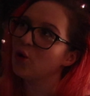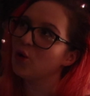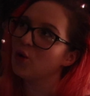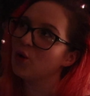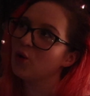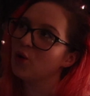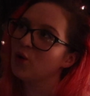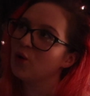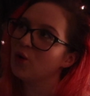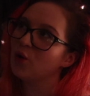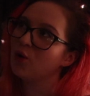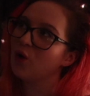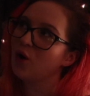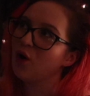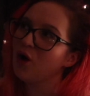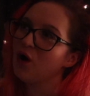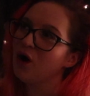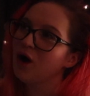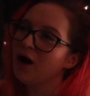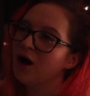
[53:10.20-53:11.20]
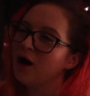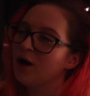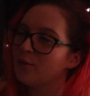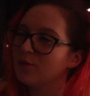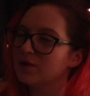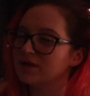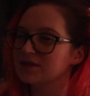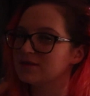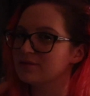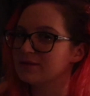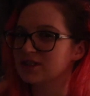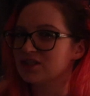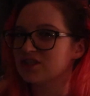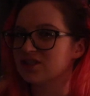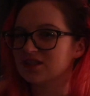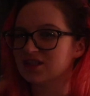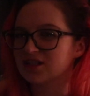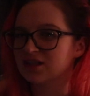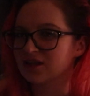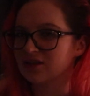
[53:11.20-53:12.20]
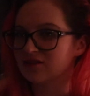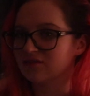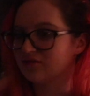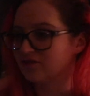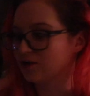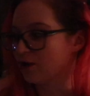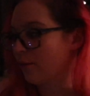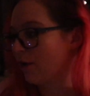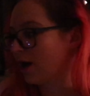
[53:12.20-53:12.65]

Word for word: or possibly just another film.